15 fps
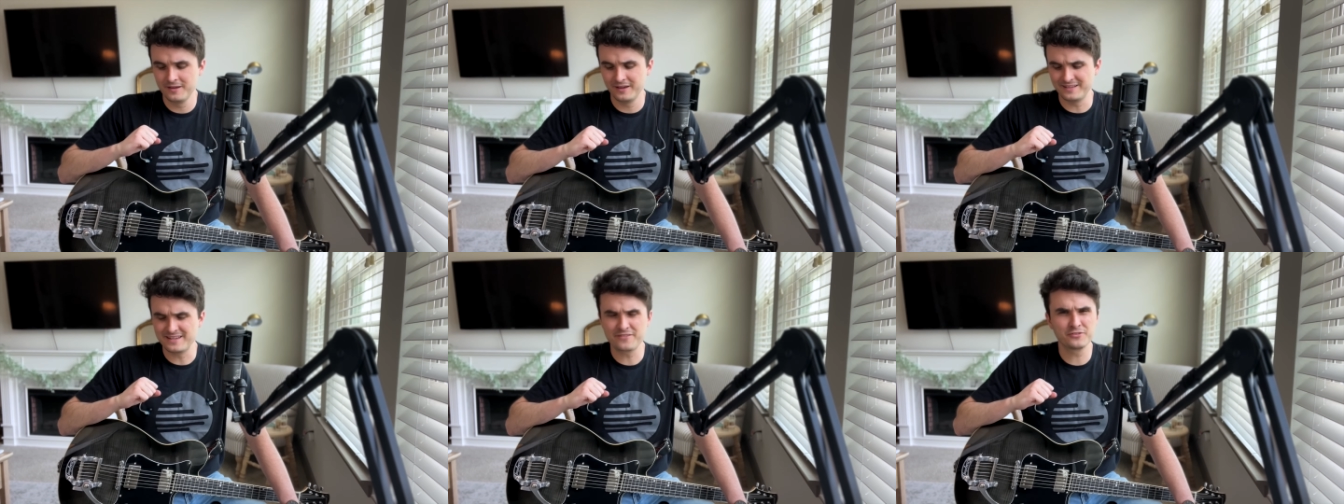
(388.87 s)

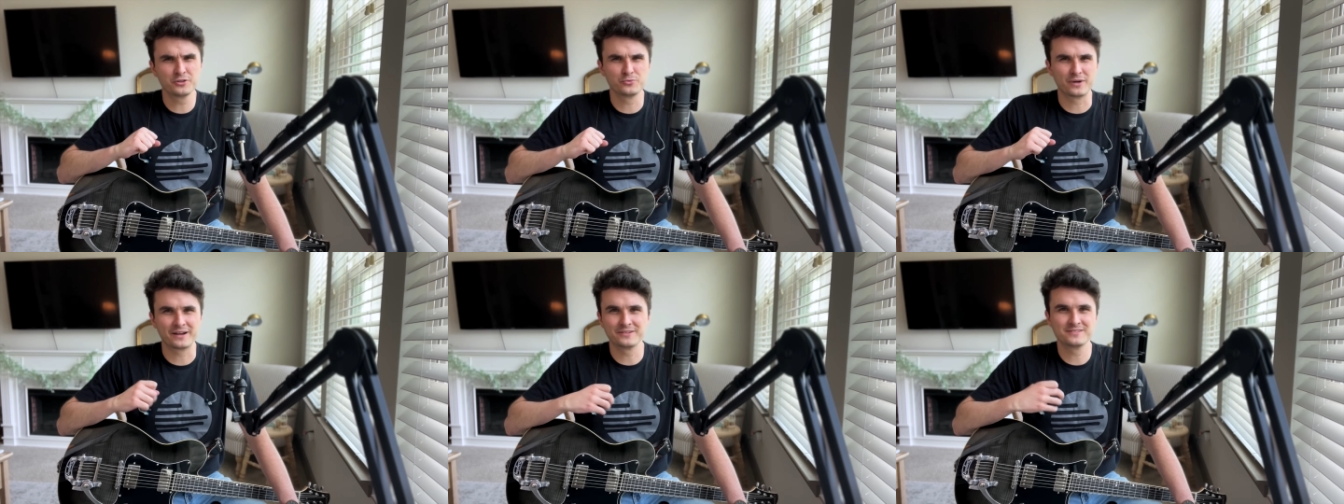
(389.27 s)
It definitely
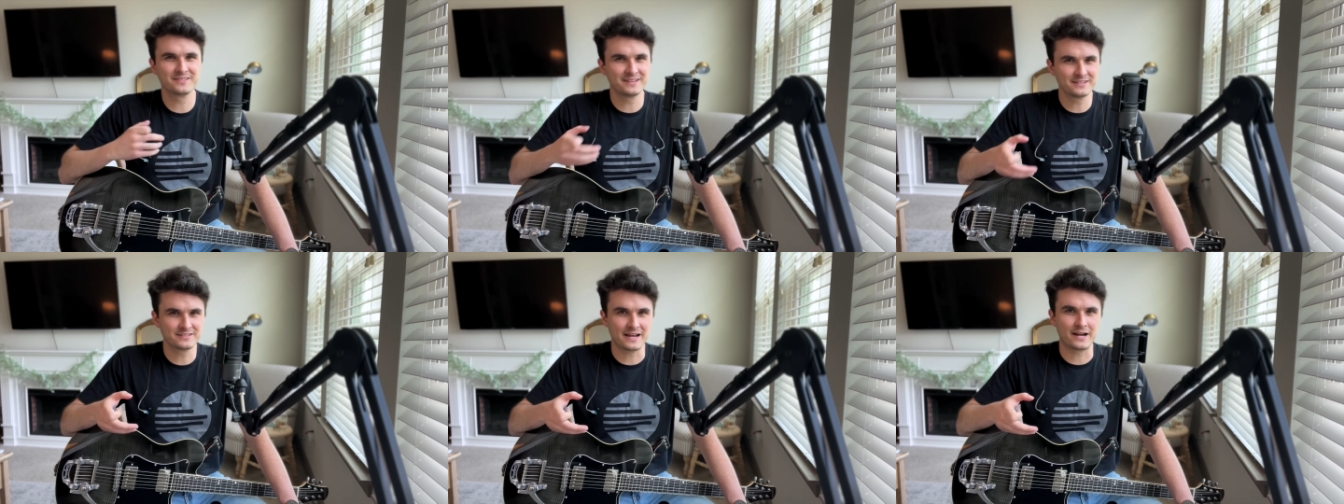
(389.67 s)
rounds
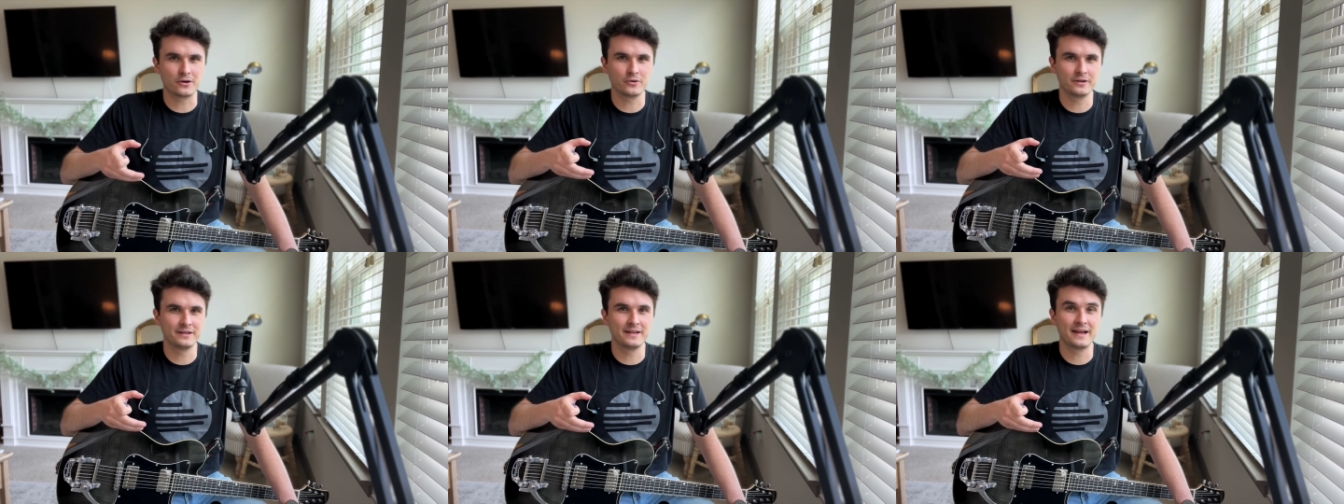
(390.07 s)
things
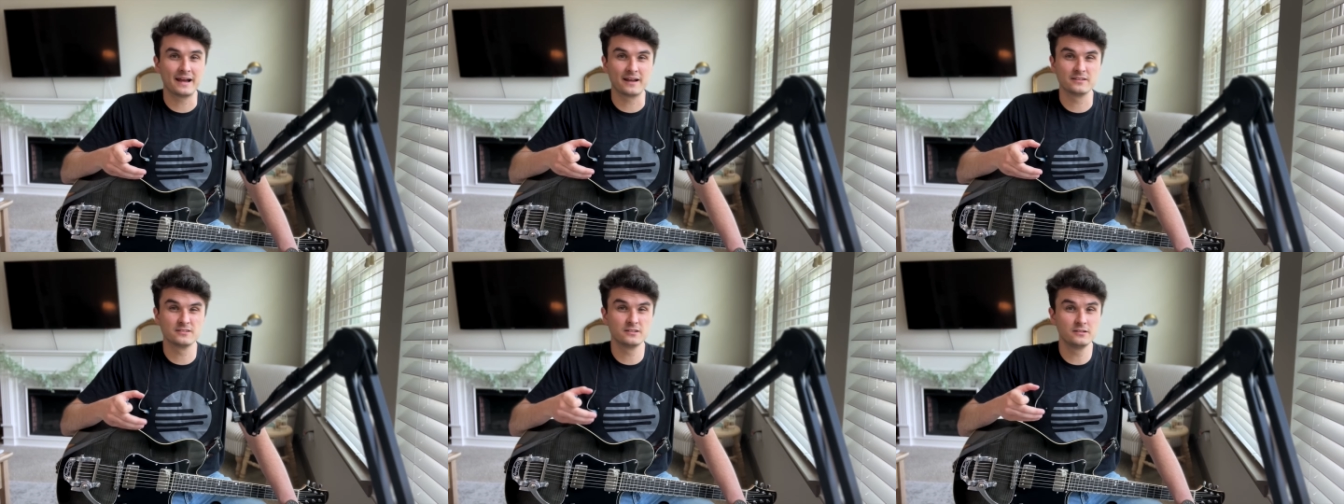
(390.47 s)
out and it
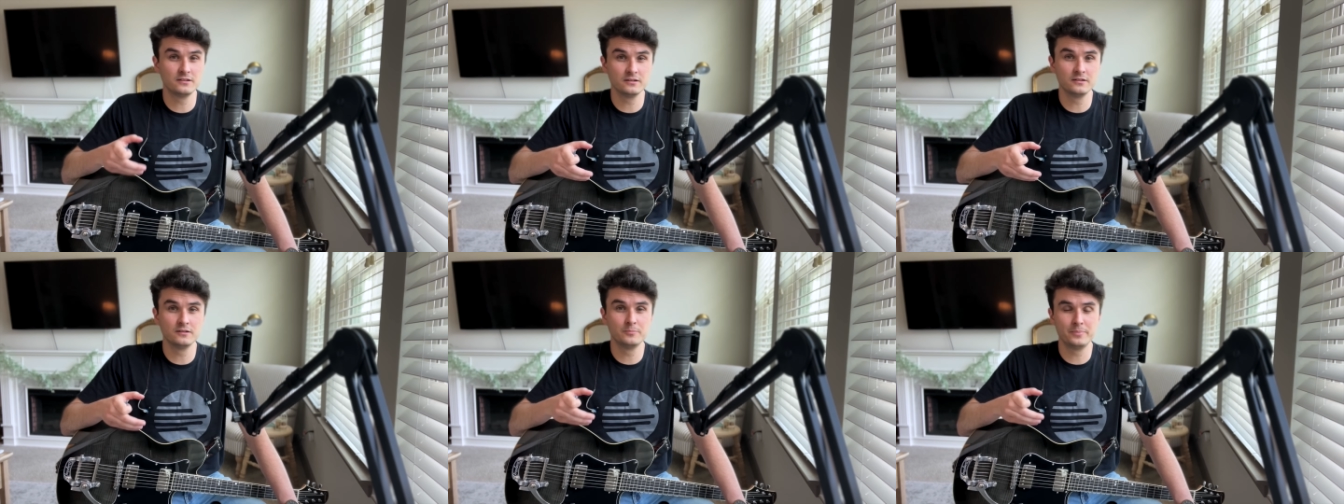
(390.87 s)
adds a
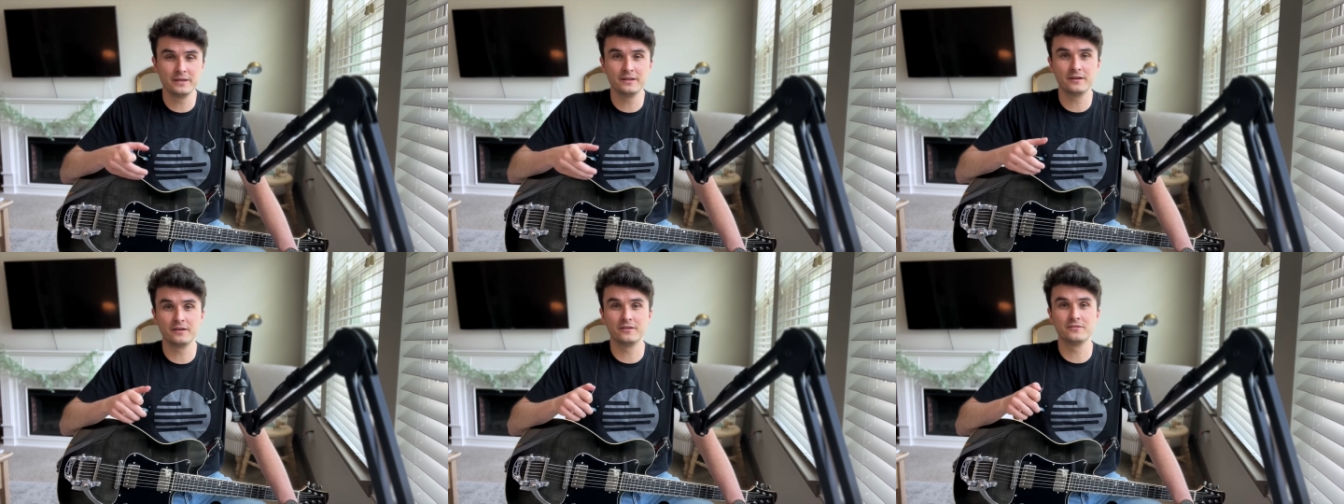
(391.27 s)
good
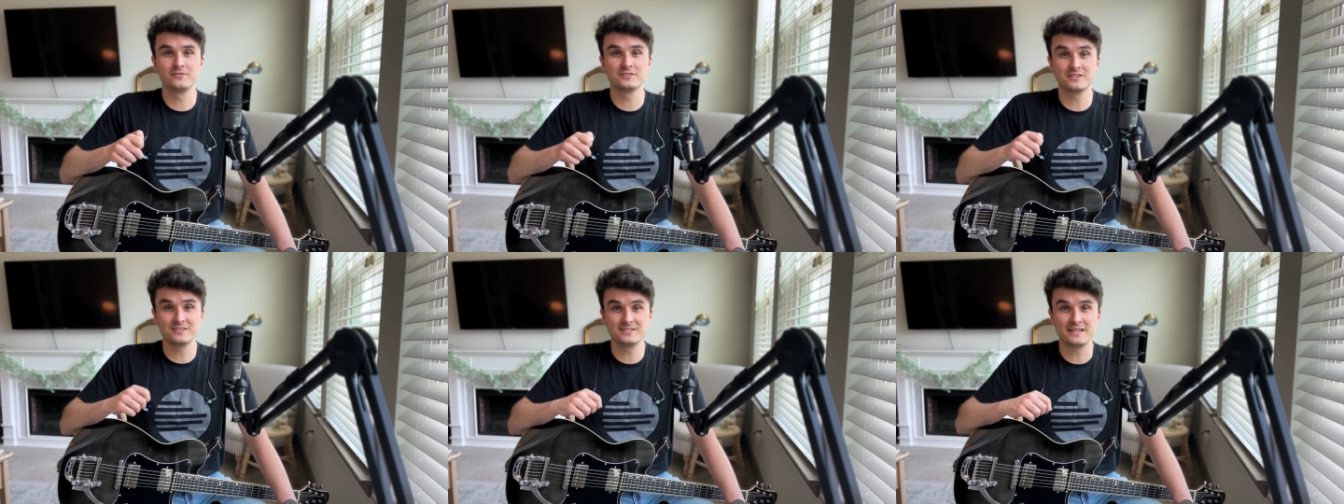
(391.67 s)
bit of
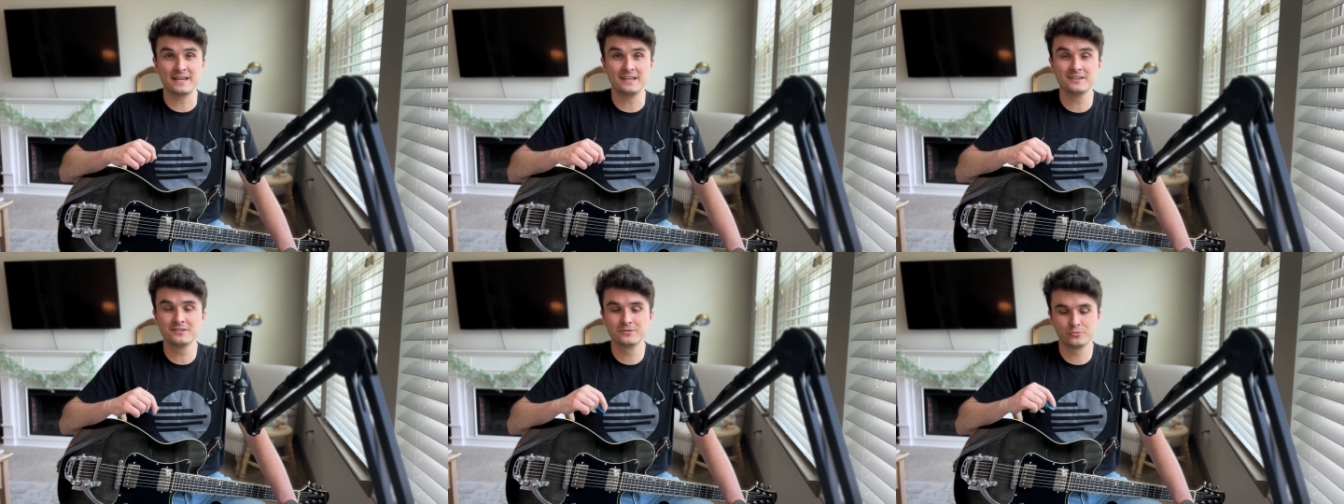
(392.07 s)

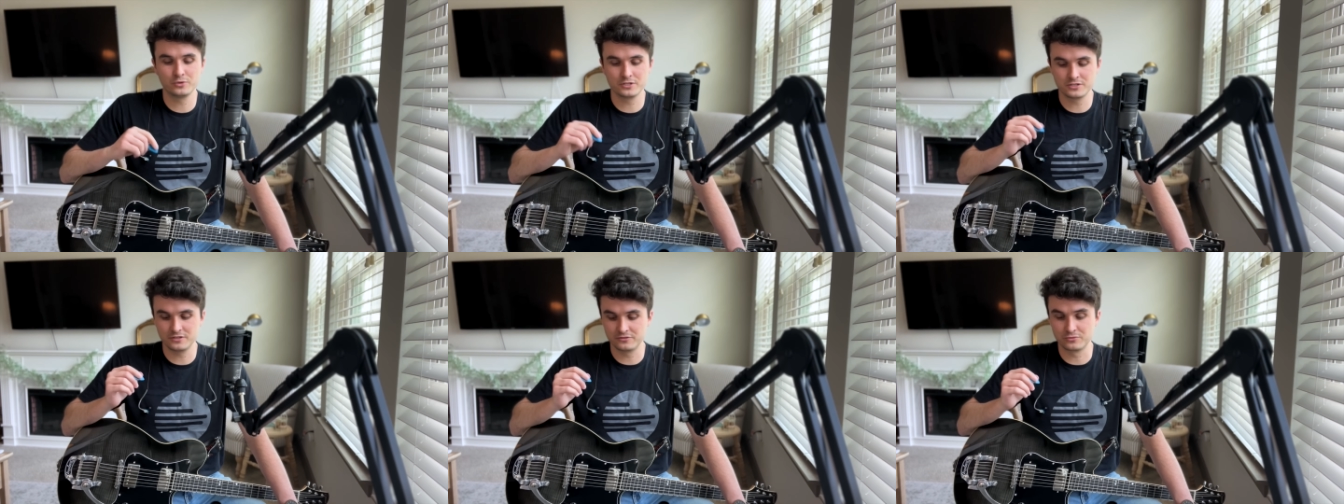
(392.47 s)
sustain,
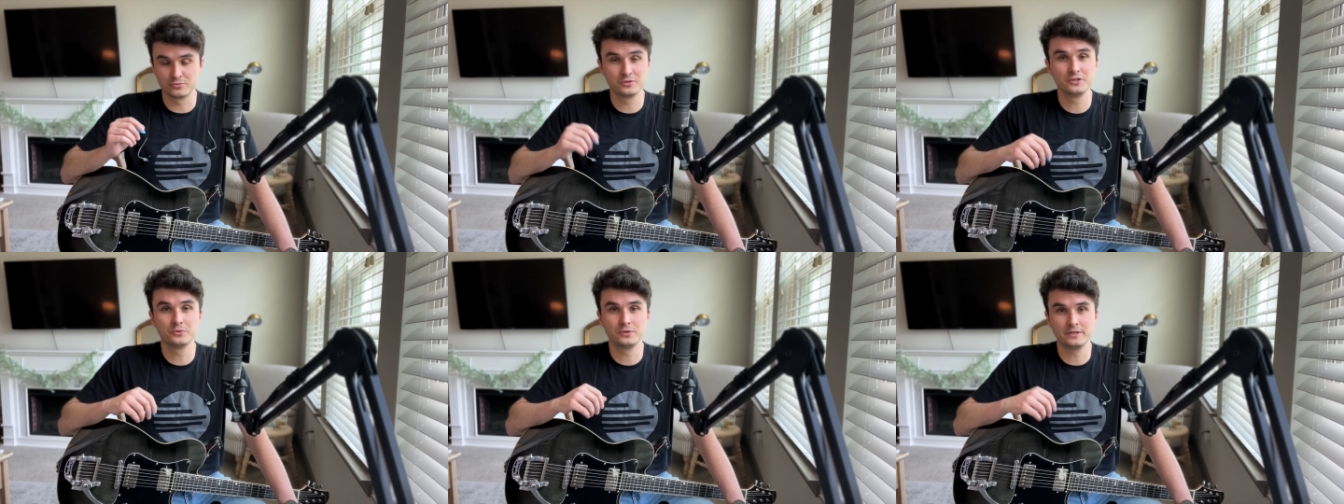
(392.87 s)
which is
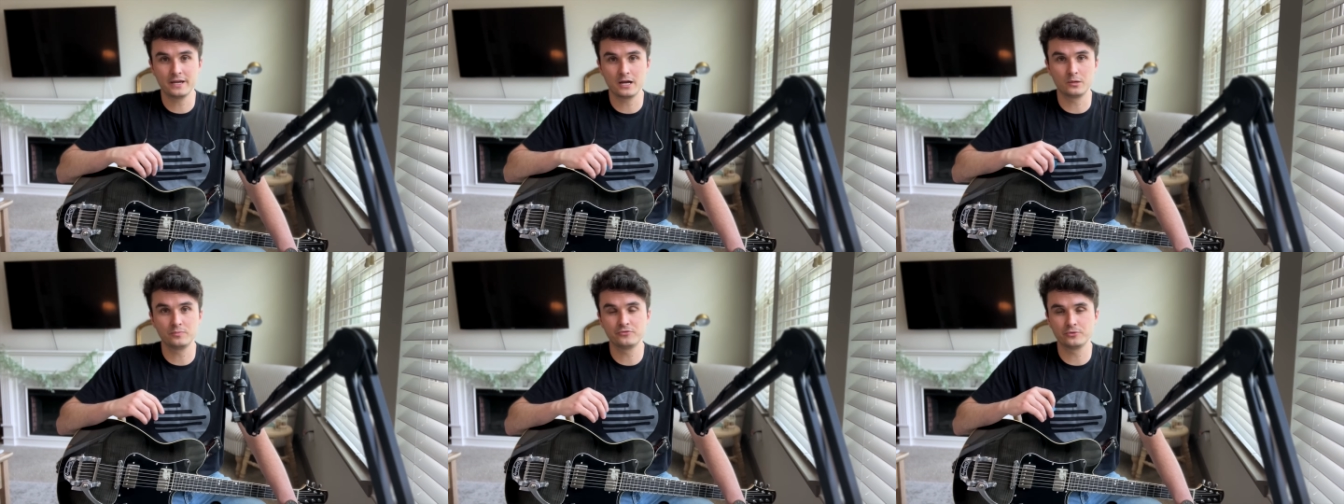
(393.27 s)
really, really
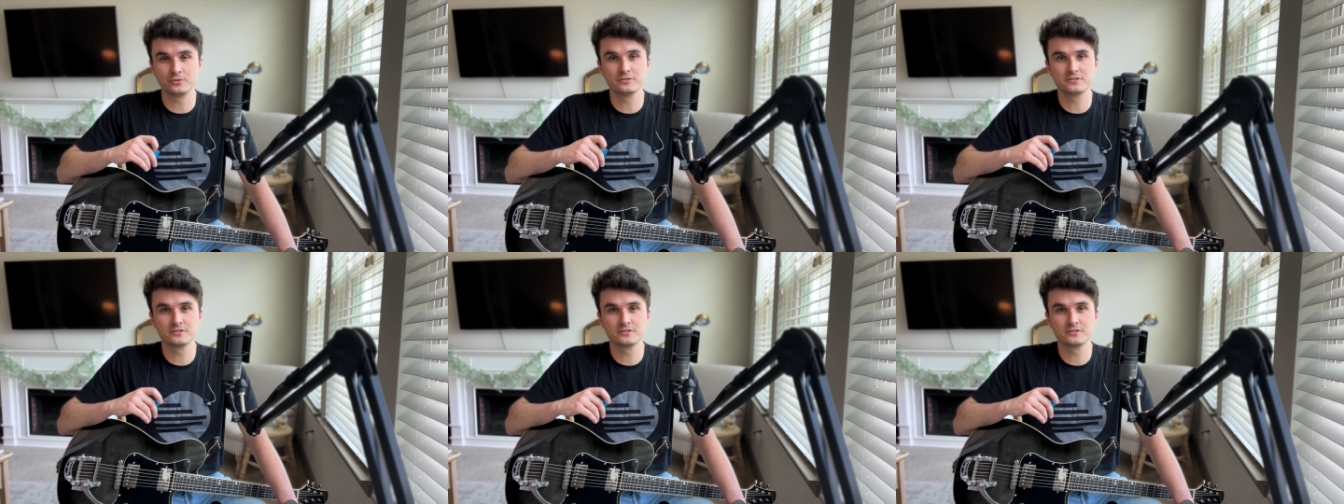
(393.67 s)
helpful.